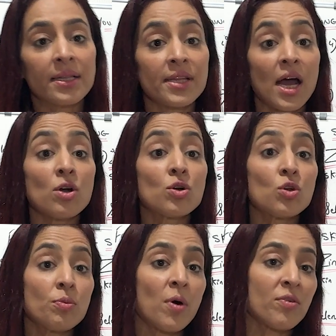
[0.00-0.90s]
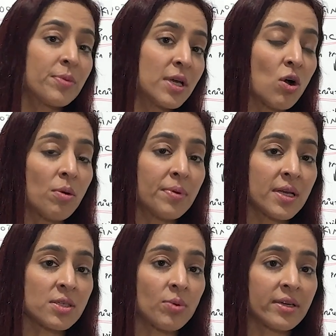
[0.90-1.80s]
They are a group of
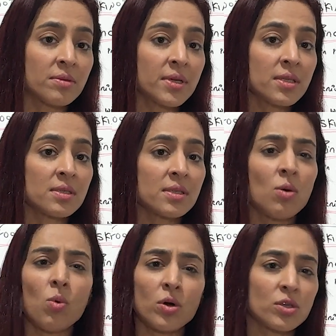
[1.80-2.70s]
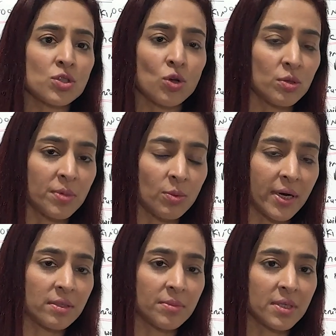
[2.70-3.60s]
B-complex vitamins, they're water-soluble
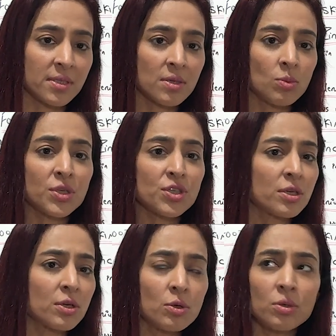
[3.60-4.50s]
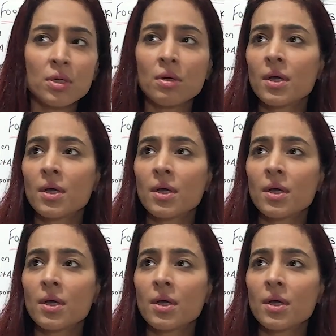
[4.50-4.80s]
vitamins, which include